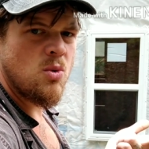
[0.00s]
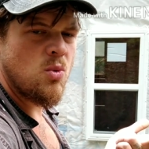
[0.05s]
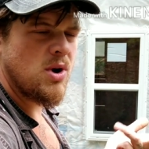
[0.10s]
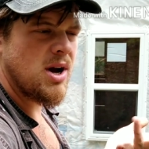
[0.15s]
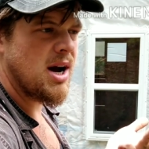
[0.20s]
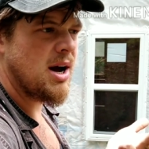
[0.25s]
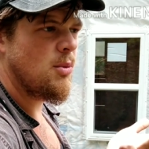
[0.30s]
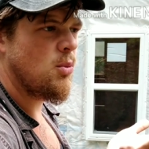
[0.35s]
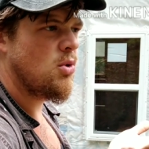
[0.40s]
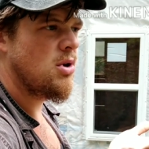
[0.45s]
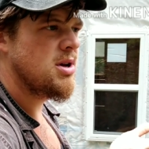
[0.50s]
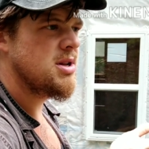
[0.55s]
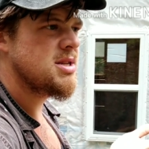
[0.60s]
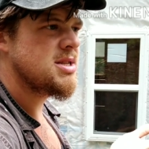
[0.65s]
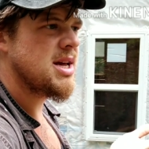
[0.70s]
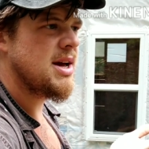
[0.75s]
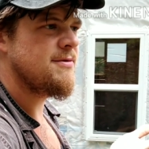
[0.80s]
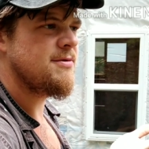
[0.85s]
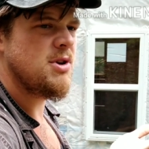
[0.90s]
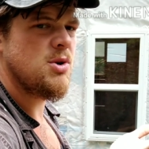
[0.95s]
We got
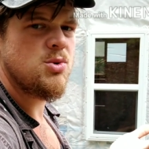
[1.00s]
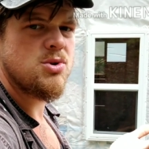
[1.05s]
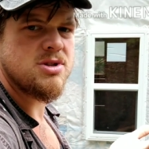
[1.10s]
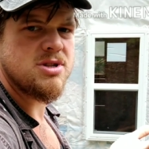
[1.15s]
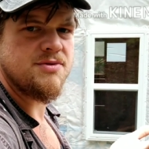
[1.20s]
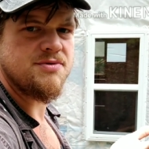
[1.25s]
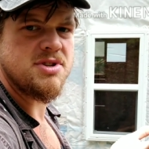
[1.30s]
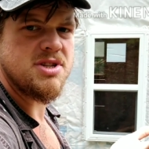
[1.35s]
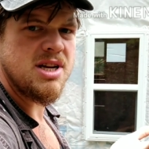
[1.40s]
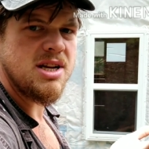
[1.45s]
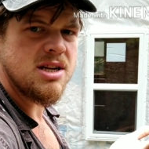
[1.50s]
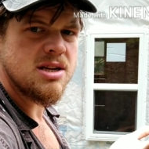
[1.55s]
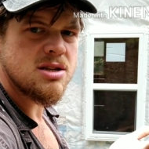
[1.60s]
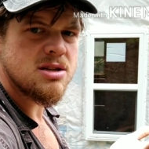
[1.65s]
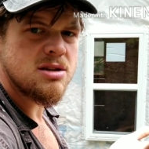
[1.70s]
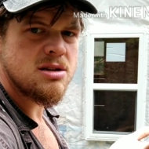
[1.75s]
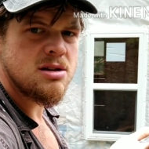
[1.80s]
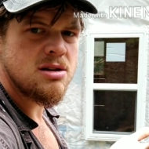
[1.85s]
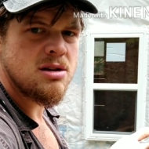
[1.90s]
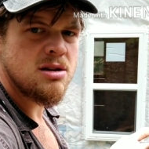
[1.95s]
ones that viewers have sent
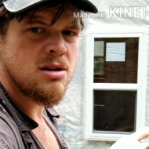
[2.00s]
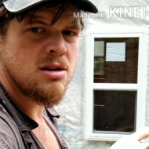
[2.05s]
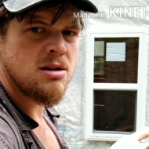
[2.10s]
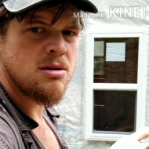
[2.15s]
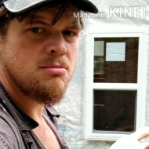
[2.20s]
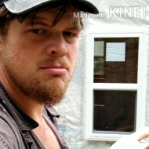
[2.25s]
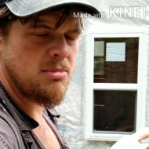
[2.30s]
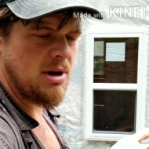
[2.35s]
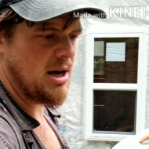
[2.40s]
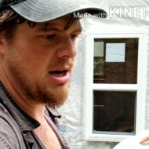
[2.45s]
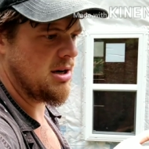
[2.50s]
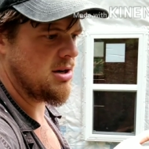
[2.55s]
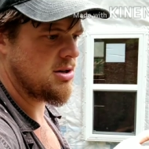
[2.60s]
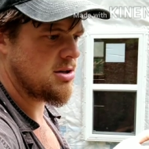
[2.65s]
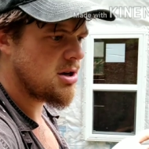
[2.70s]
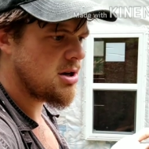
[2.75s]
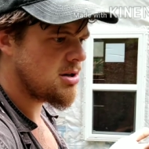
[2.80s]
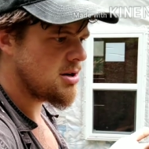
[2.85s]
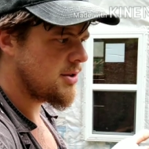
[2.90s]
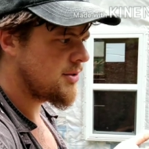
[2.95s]
us. My
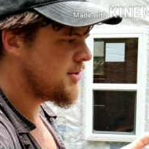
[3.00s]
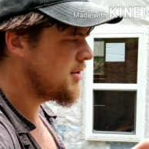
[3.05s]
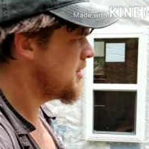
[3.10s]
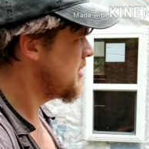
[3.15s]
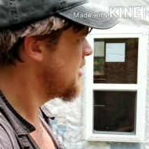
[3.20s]
goodness.